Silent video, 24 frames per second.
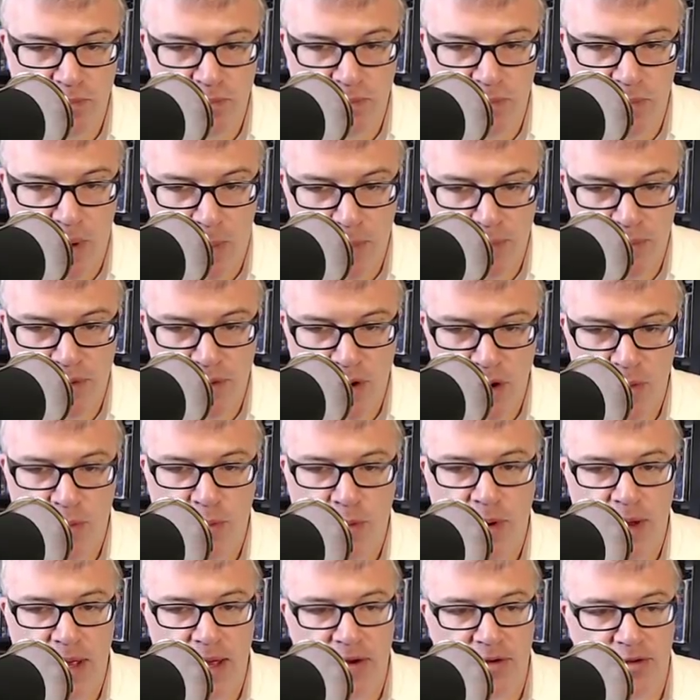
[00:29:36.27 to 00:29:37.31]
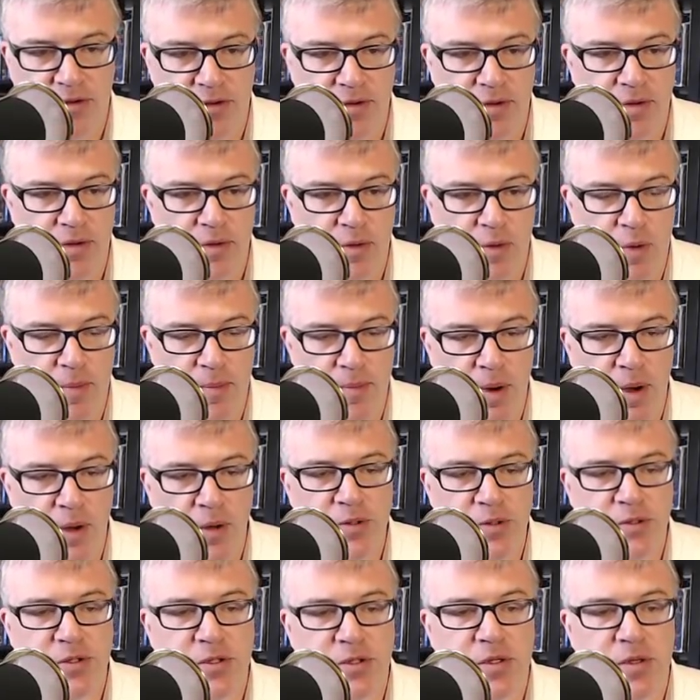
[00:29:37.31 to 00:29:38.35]
appropriate or
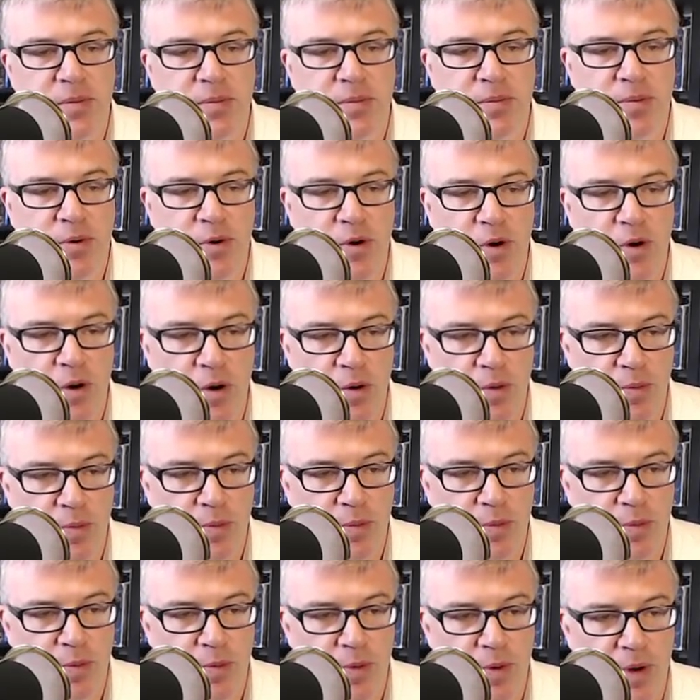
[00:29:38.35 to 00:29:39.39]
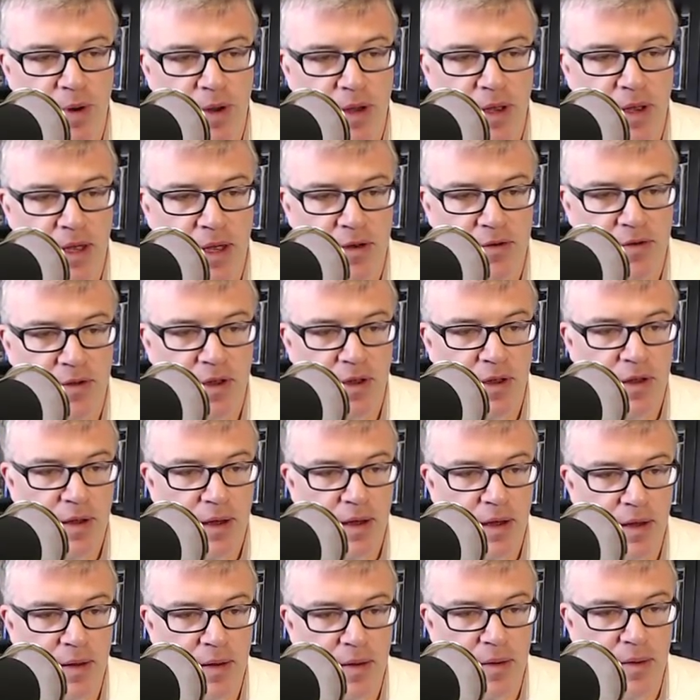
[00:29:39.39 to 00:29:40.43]
most appropriate
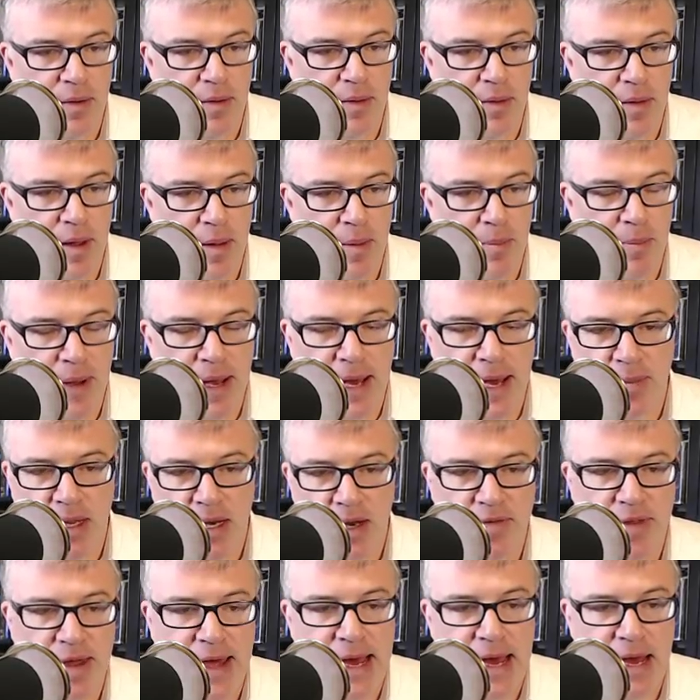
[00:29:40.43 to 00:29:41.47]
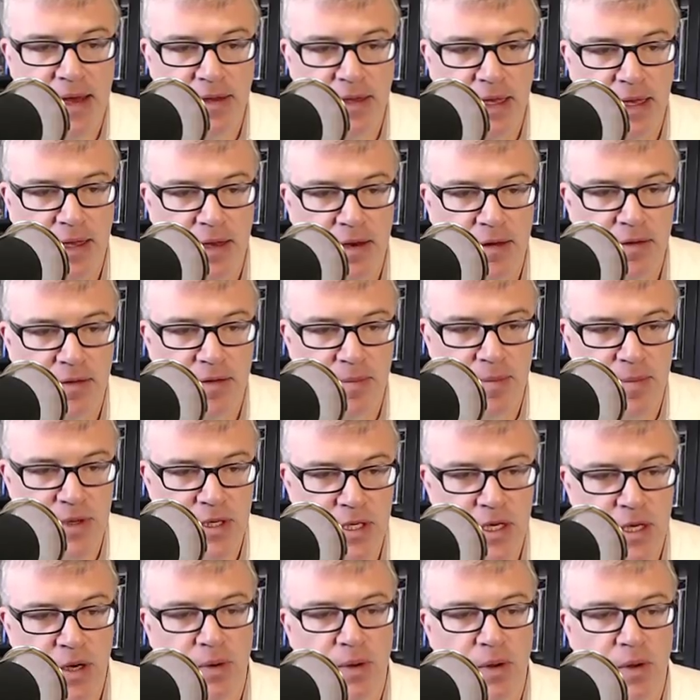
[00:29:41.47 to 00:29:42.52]
embodiment of that in the material
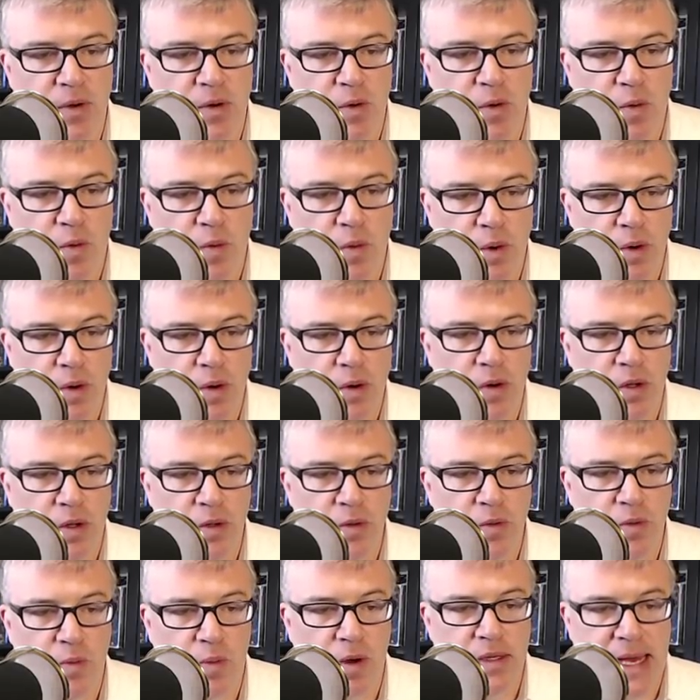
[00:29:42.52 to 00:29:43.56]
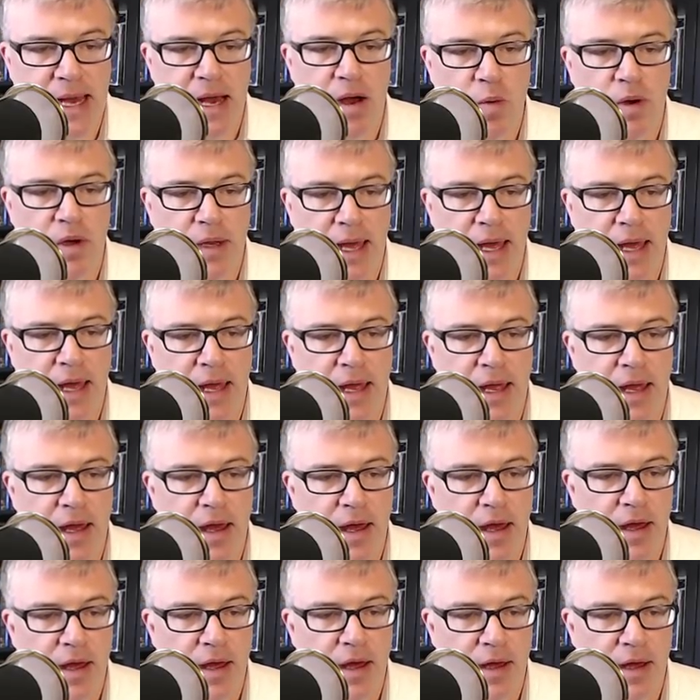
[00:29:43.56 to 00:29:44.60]
world was how would a
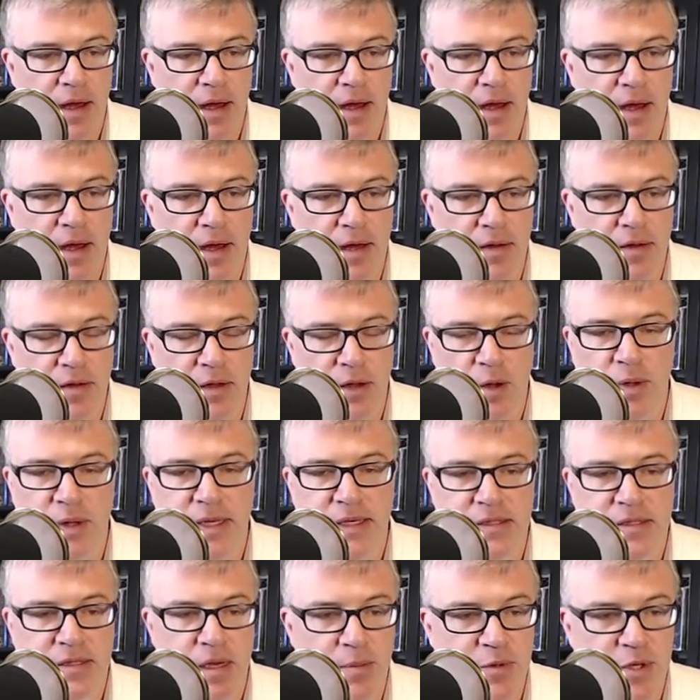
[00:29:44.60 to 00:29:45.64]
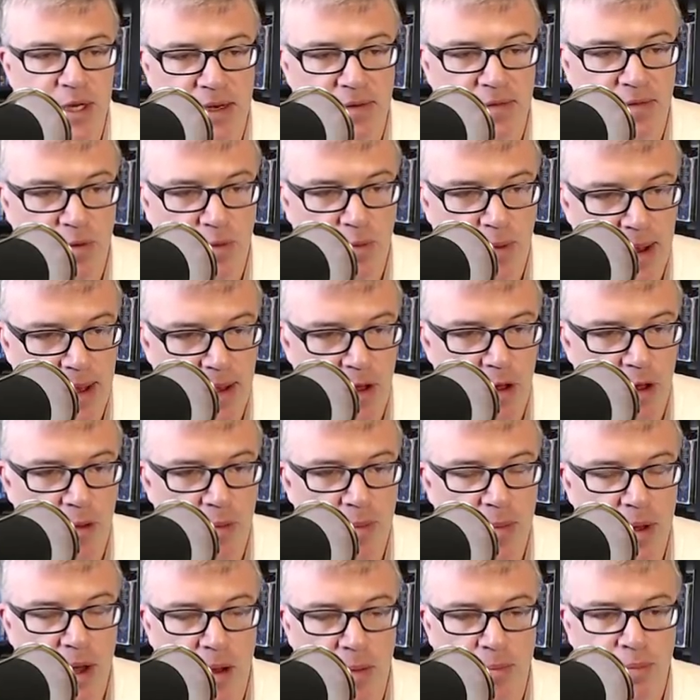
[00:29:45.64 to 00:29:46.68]
lowly subject of the realm
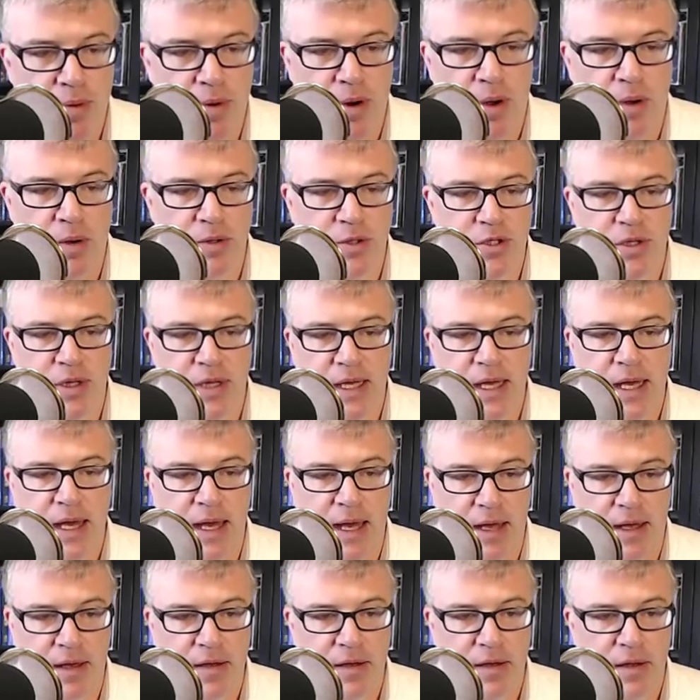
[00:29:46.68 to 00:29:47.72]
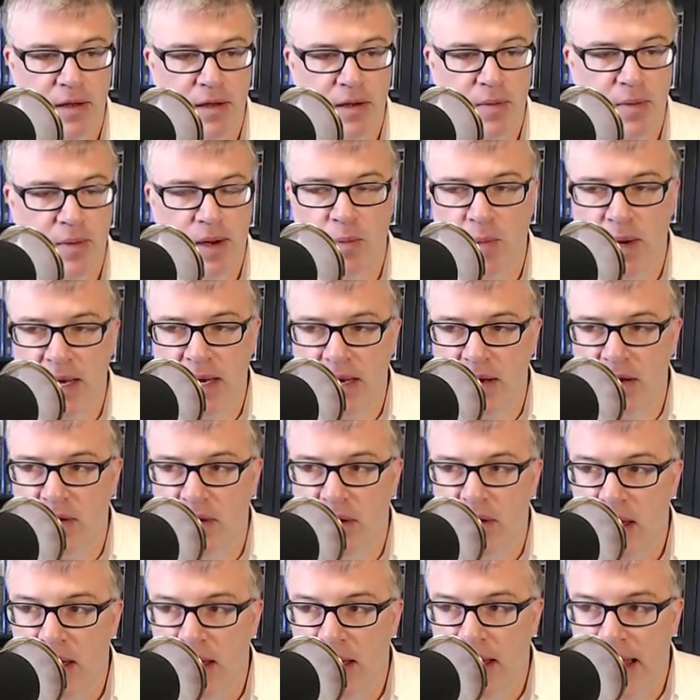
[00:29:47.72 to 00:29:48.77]
approach the king, right? We didn't
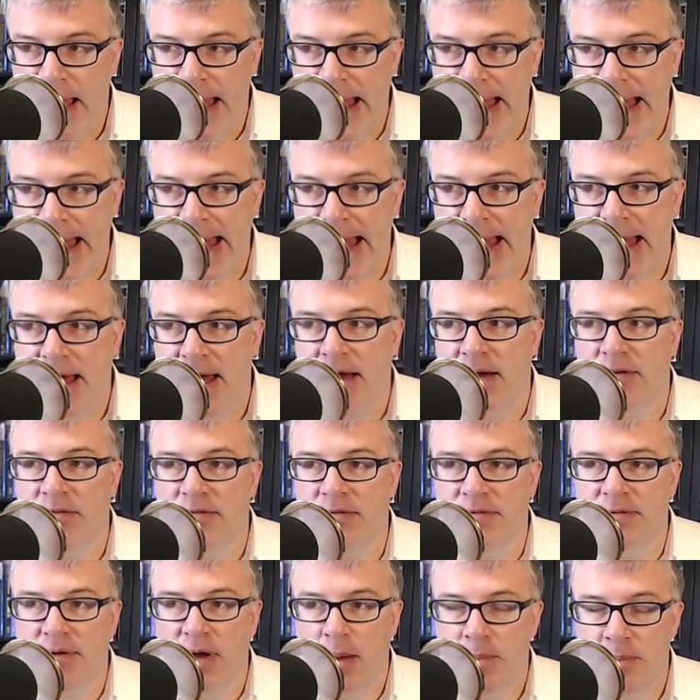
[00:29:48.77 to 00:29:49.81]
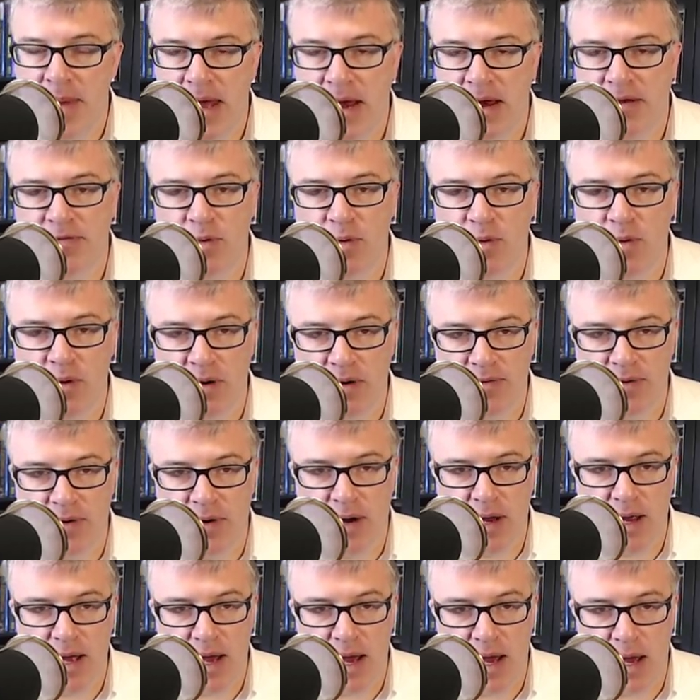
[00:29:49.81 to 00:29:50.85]
have a metaphor for God. We didn't
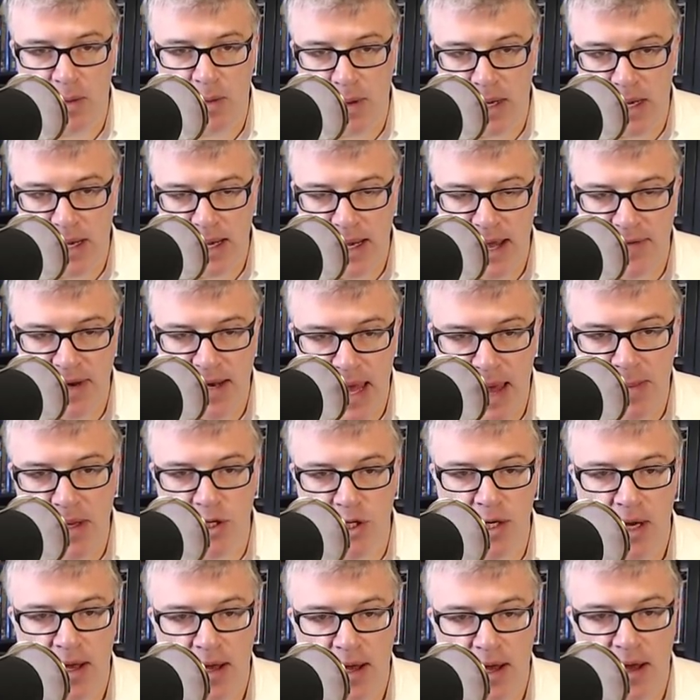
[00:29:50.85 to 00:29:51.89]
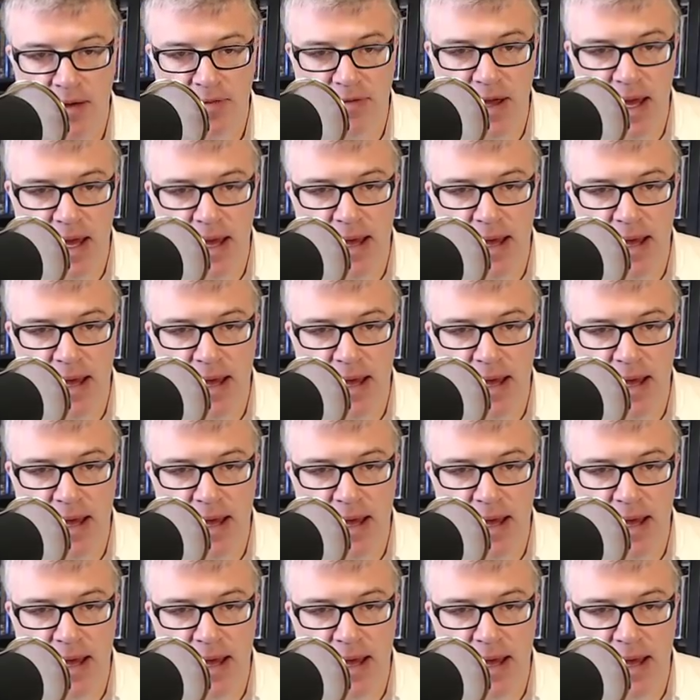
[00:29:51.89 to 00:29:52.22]
have an image of God.